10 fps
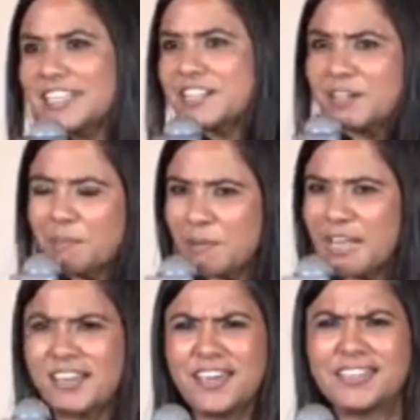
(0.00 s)
that are
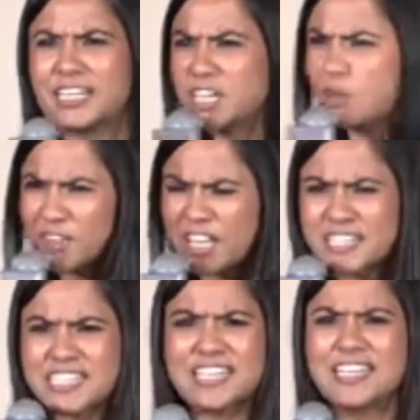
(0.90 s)
compelling, that are
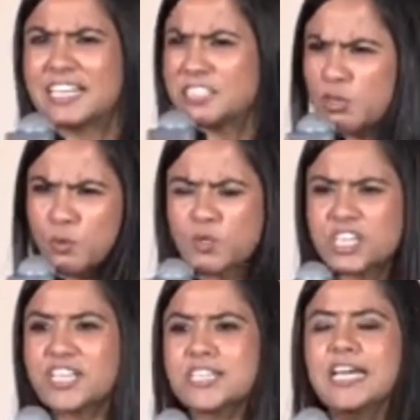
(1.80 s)
authentic, that are
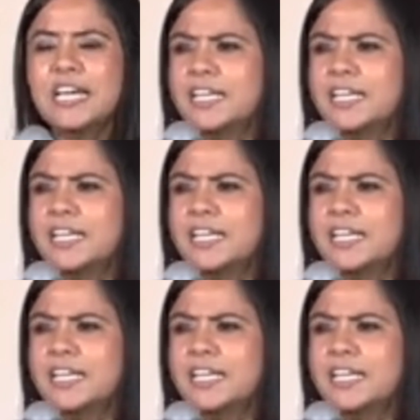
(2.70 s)
rooted,